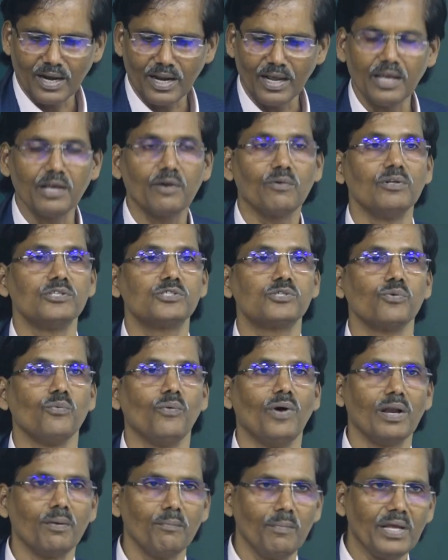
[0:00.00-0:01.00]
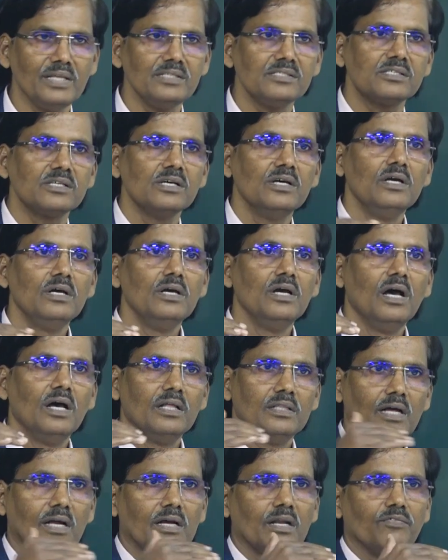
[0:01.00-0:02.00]
Ri equals to 1 means
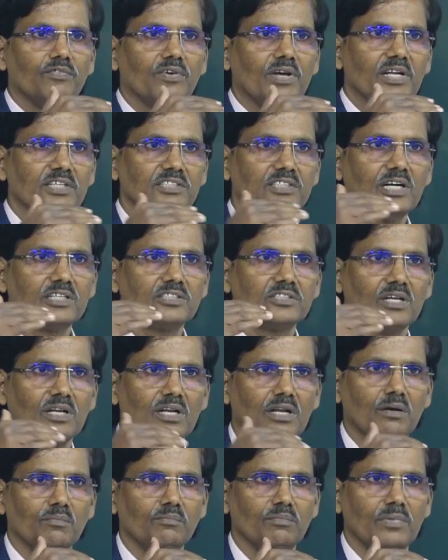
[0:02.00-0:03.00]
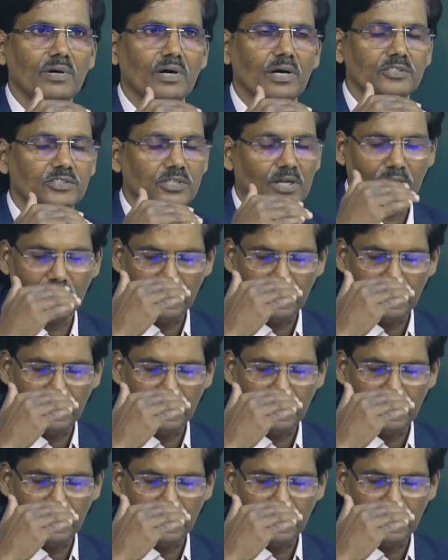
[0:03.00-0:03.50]
that of a Richardson number,